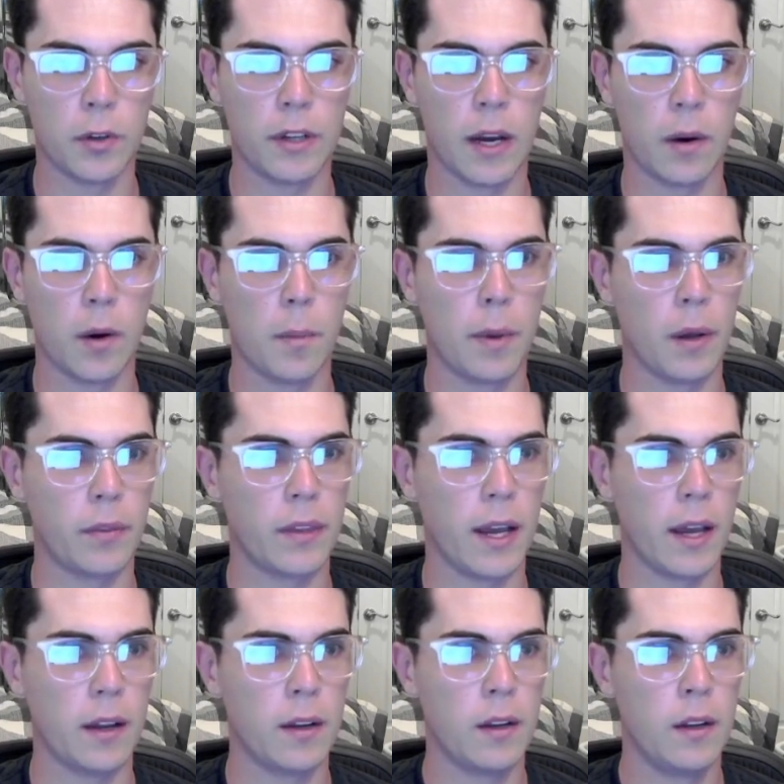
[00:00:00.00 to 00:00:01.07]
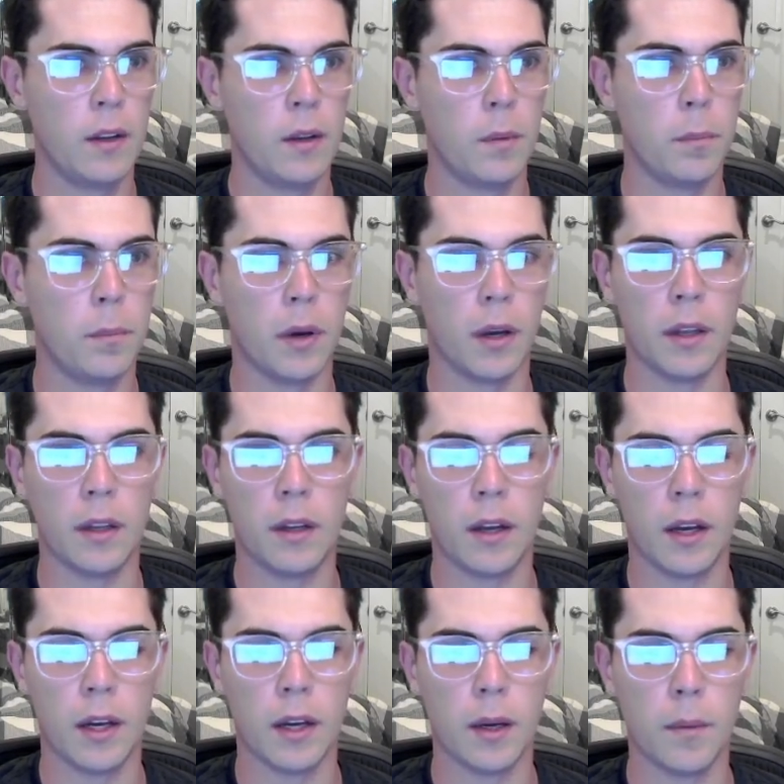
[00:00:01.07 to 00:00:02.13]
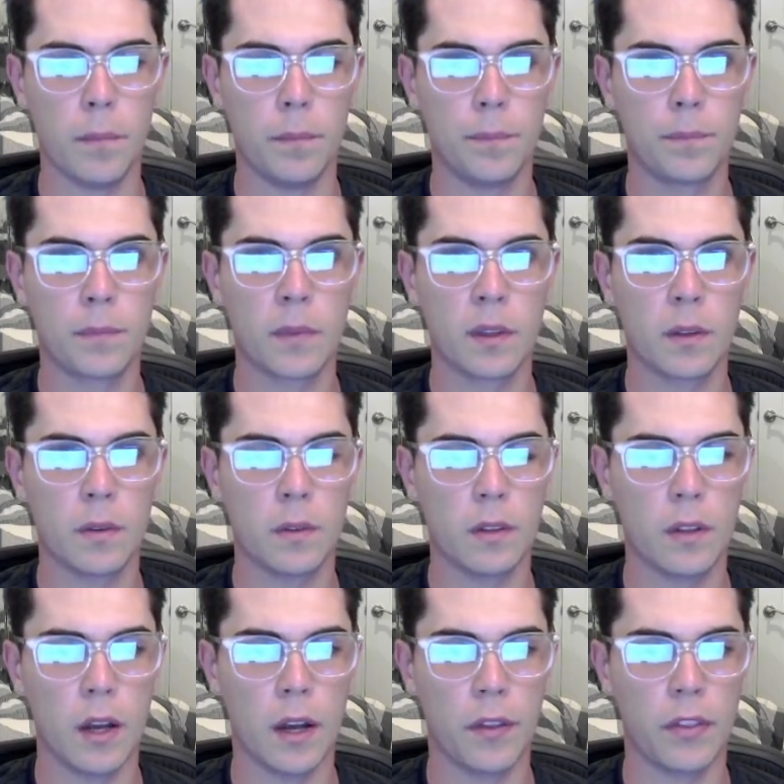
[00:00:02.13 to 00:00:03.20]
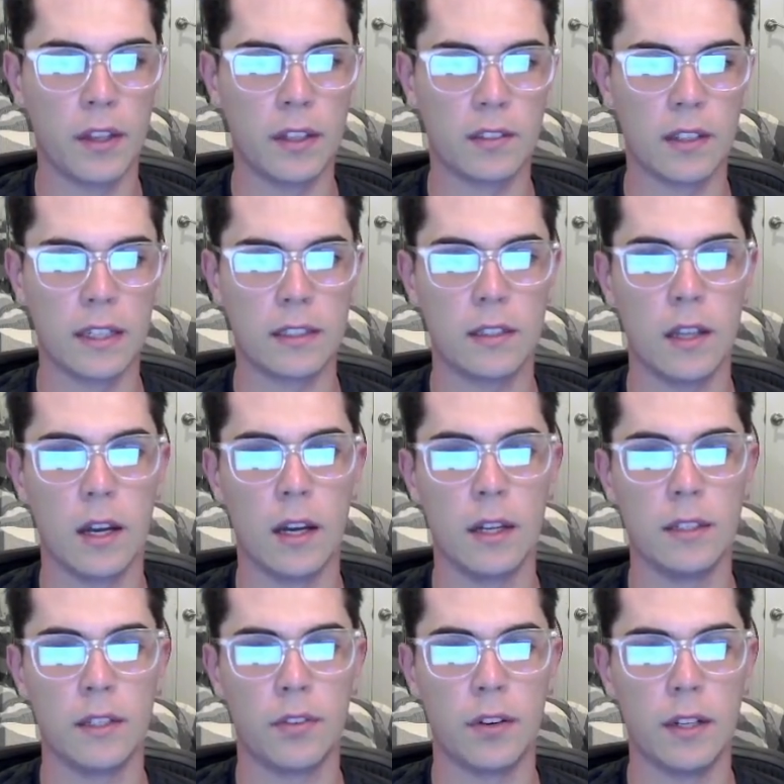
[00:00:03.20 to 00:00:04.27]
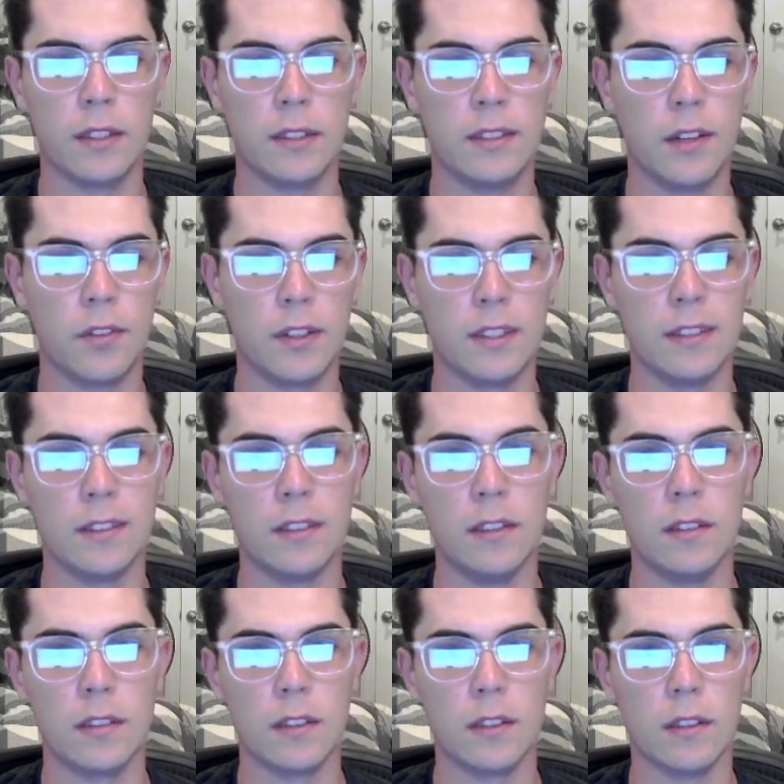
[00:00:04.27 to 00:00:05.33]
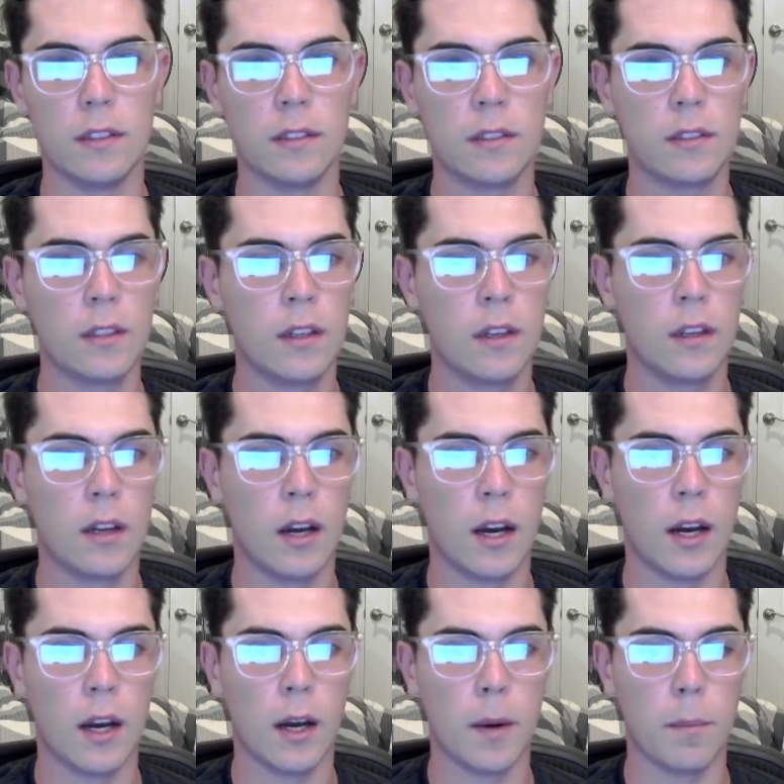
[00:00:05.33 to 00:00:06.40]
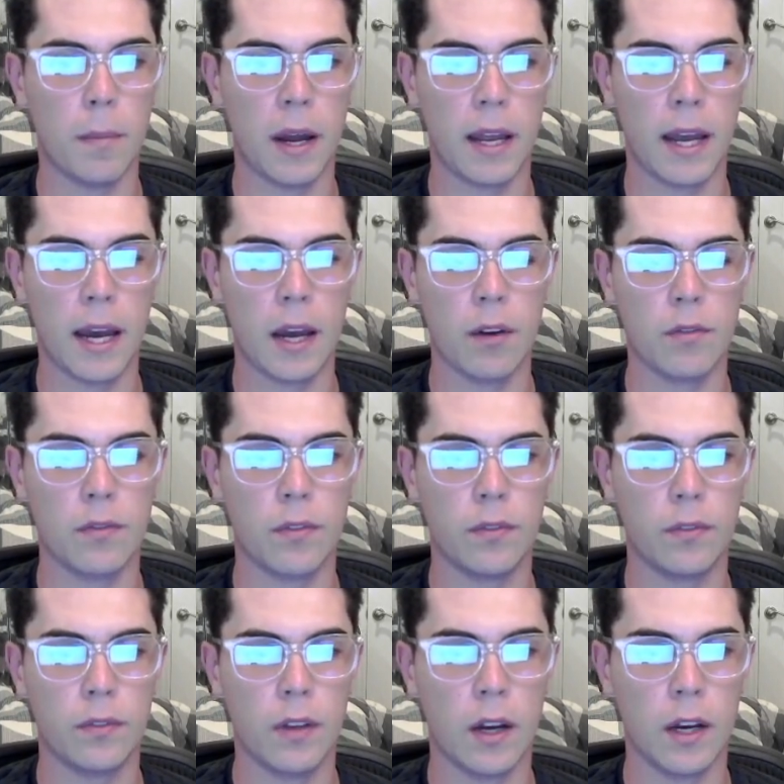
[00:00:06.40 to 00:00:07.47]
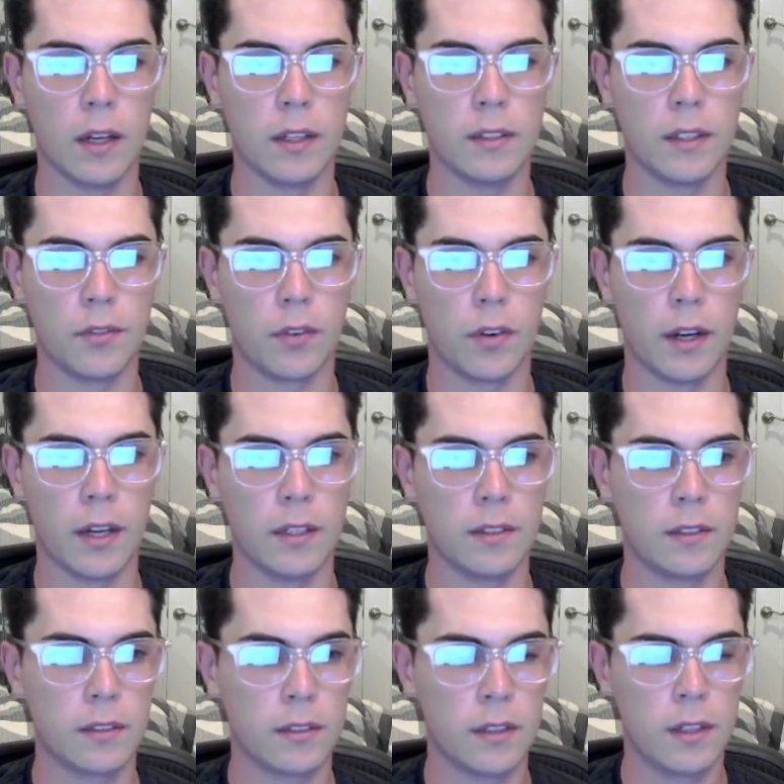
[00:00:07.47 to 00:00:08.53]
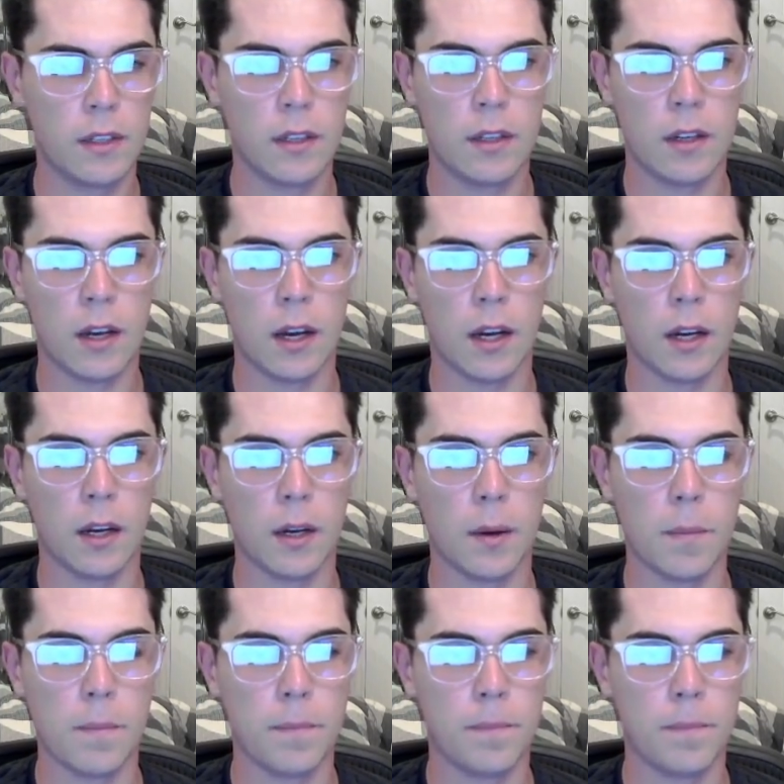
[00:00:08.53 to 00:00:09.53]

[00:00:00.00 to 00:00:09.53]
doubt about that, but things like different diseases might have different um,